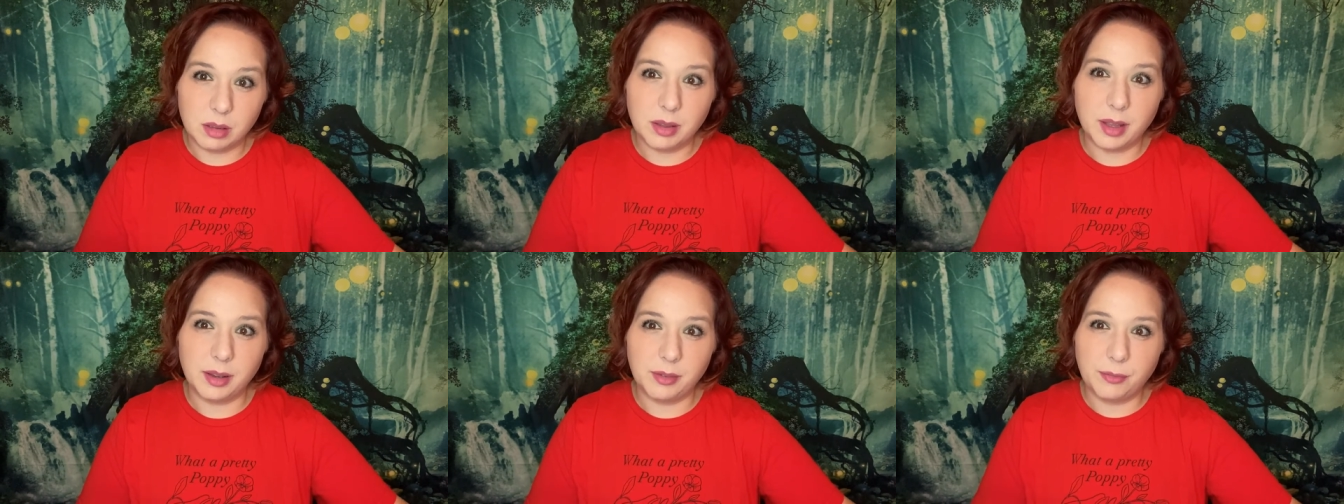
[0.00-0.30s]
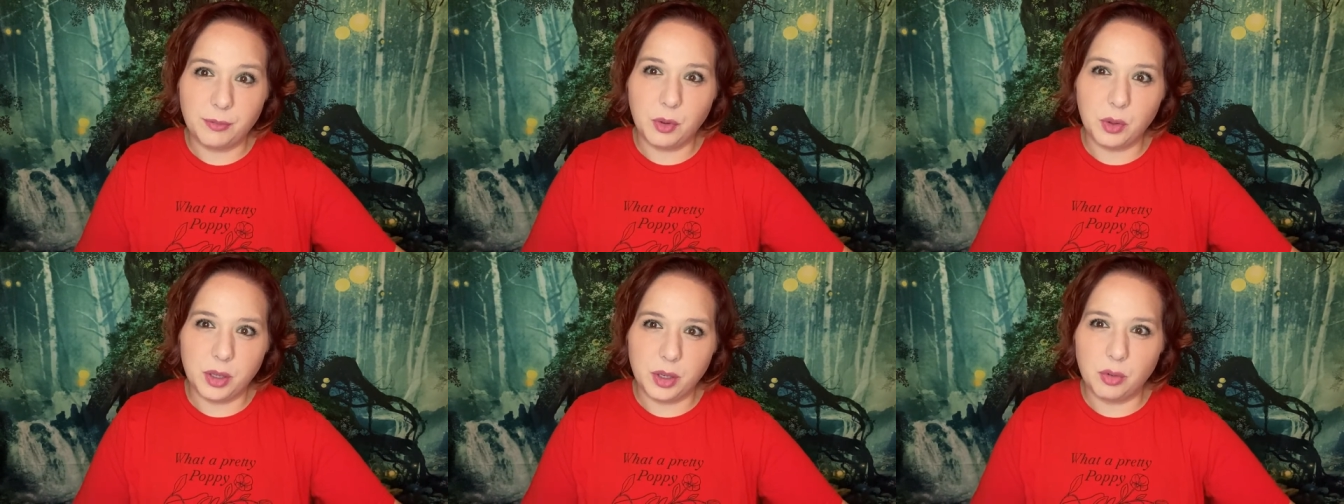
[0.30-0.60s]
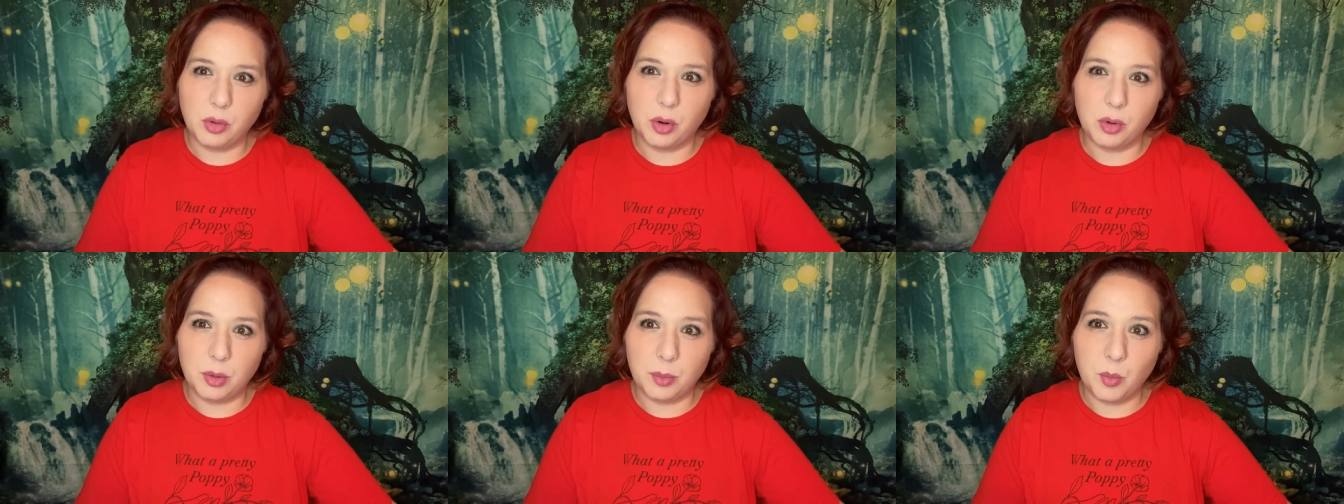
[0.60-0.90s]
like fully
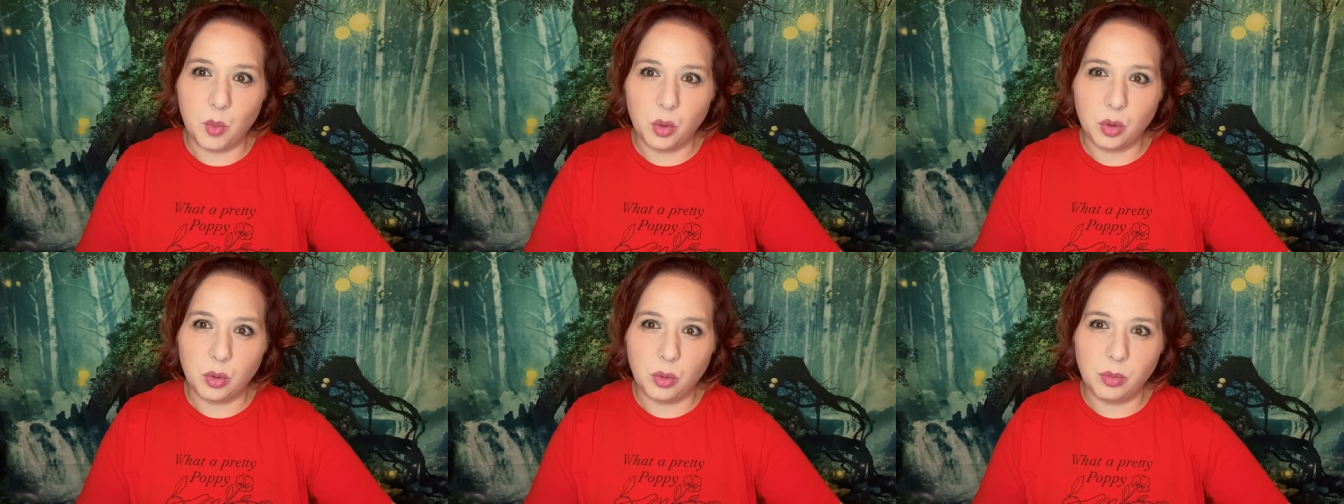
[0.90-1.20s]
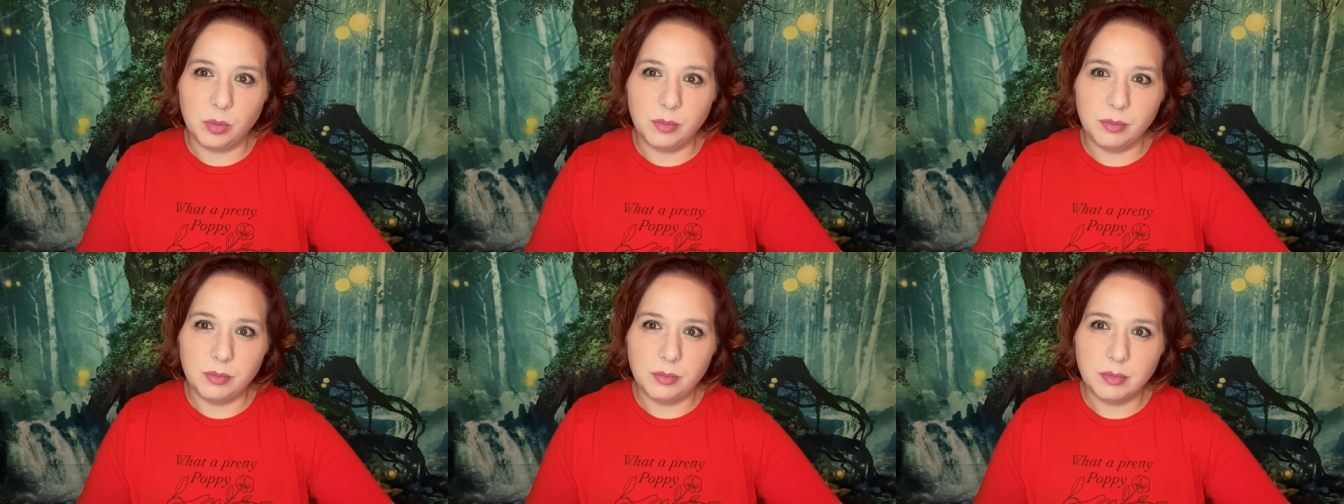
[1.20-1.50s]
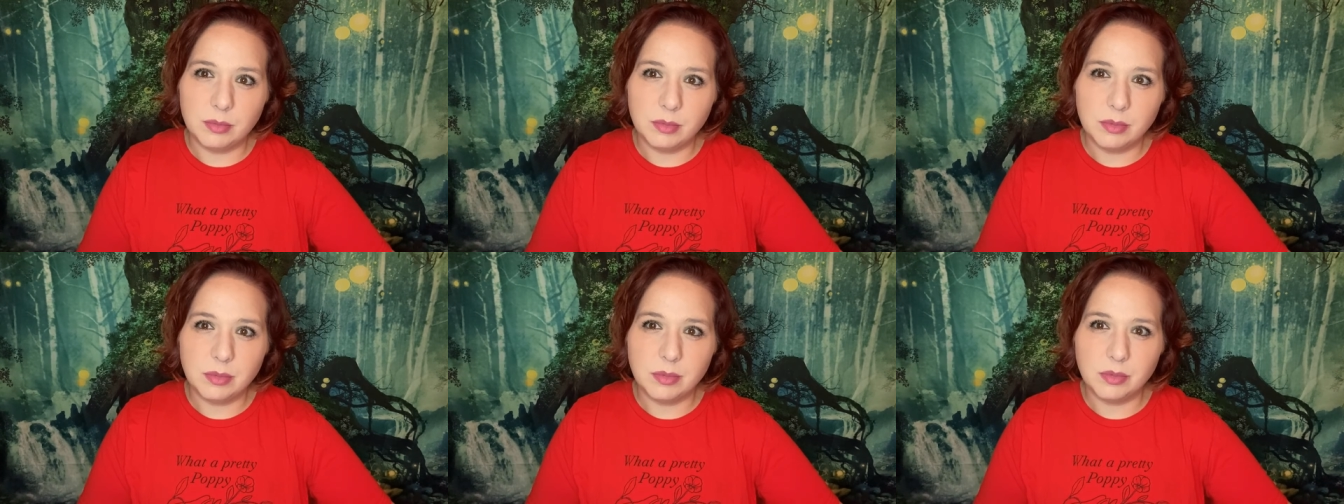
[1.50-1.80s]
grown immortal,
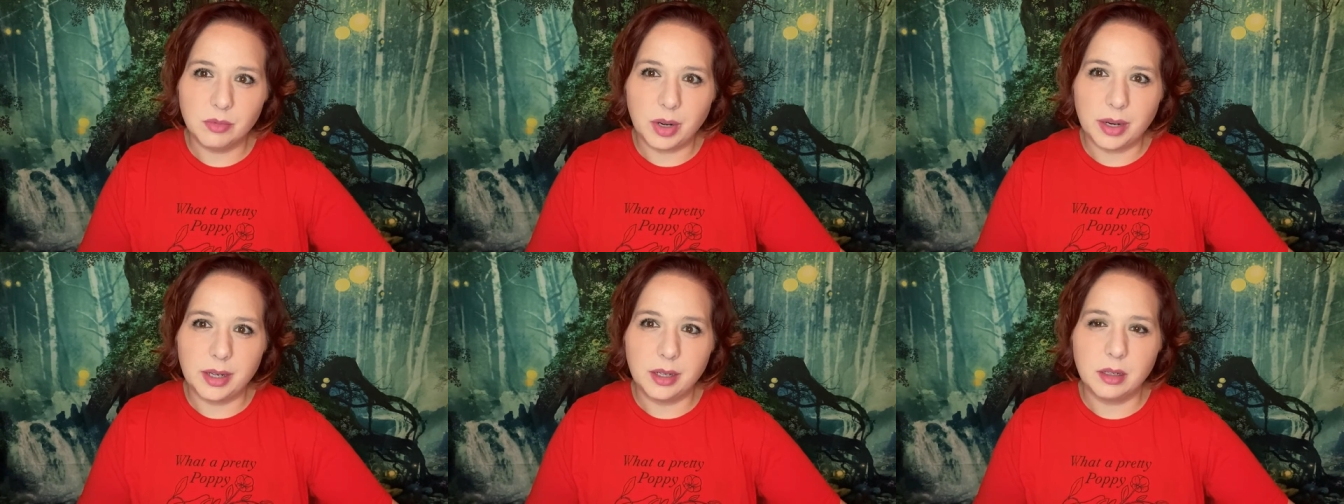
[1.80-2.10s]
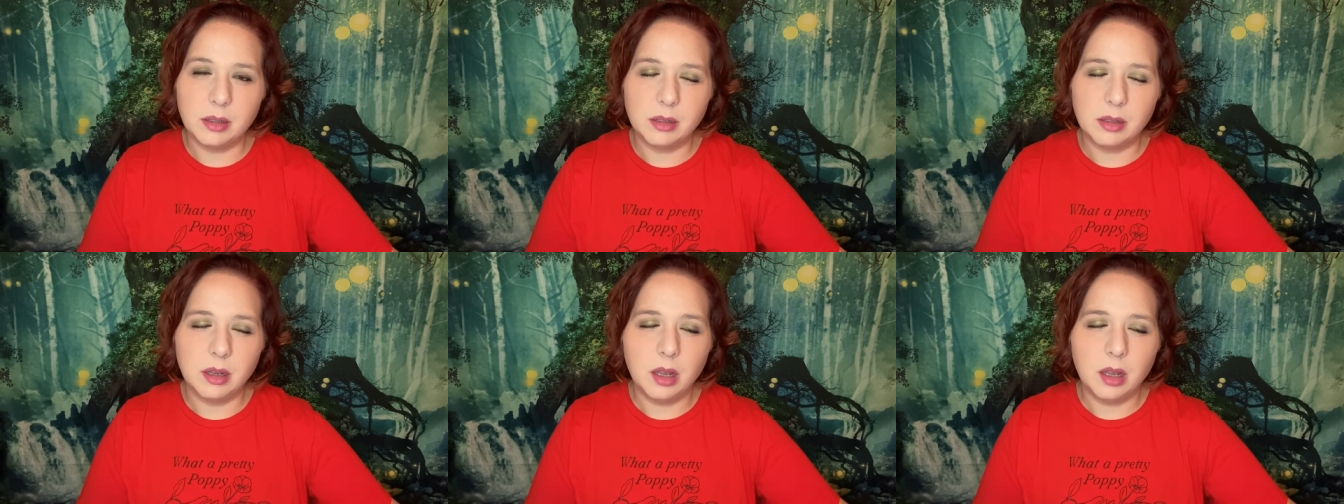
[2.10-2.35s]
right?